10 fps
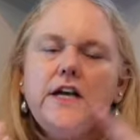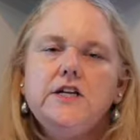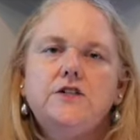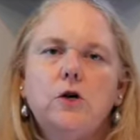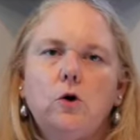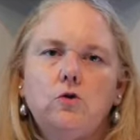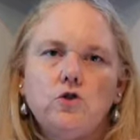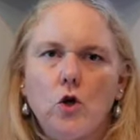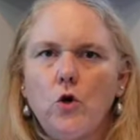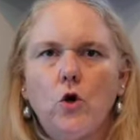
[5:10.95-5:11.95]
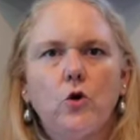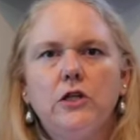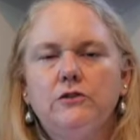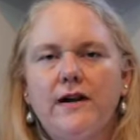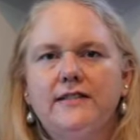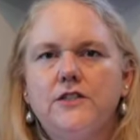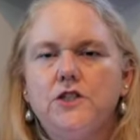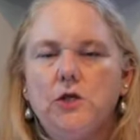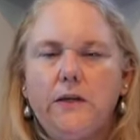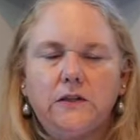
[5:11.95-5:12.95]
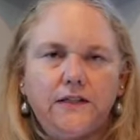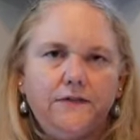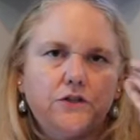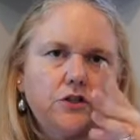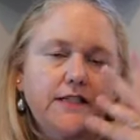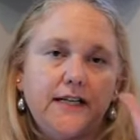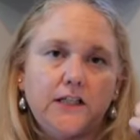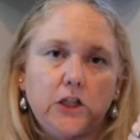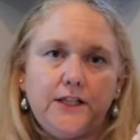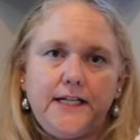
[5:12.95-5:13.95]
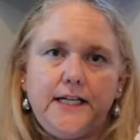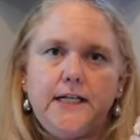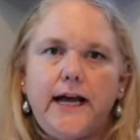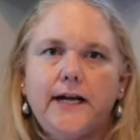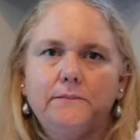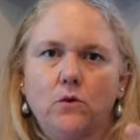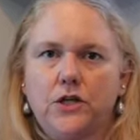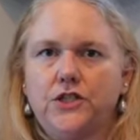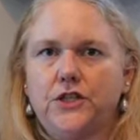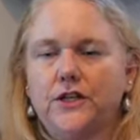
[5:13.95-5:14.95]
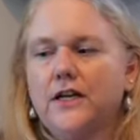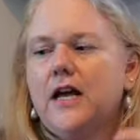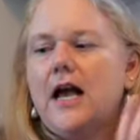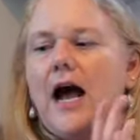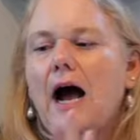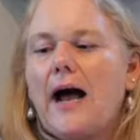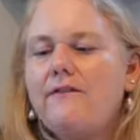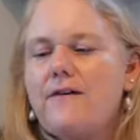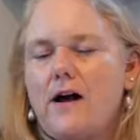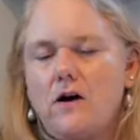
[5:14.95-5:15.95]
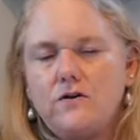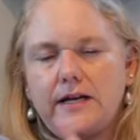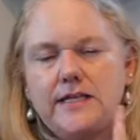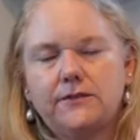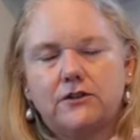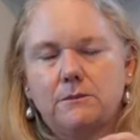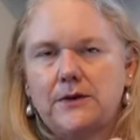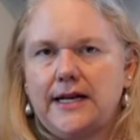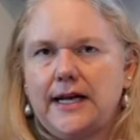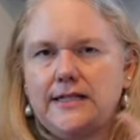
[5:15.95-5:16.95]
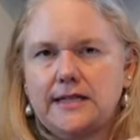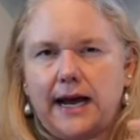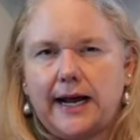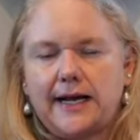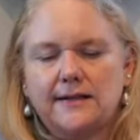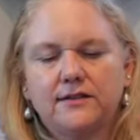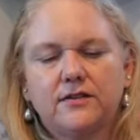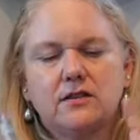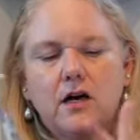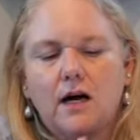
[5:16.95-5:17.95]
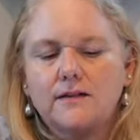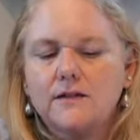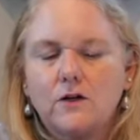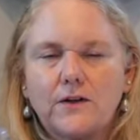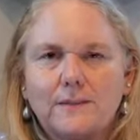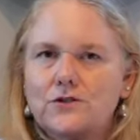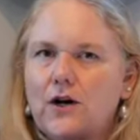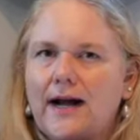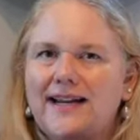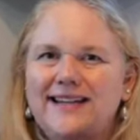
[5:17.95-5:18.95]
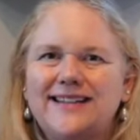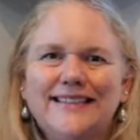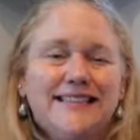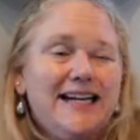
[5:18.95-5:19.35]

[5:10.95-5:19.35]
So no oil residue. It leaves your skin clean and moistured. I found a different brand at Costco that I'm trying.